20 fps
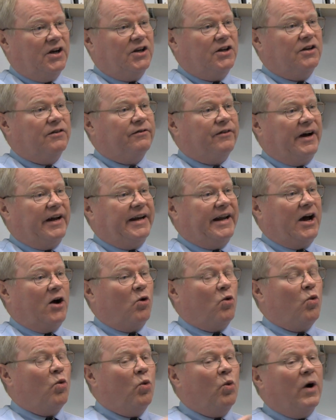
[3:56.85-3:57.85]
You find
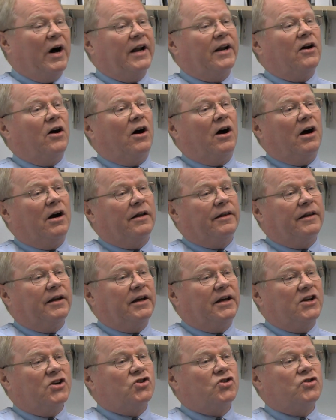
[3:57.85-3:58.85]
out what are
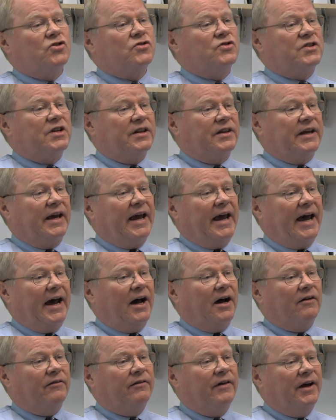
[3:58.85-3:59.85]
the issues that they
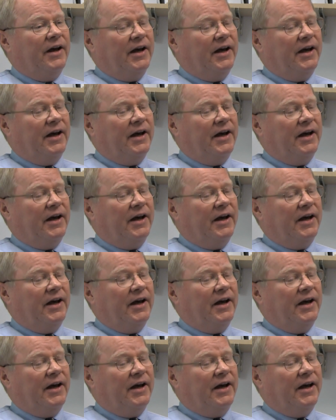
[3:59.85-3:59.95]
have,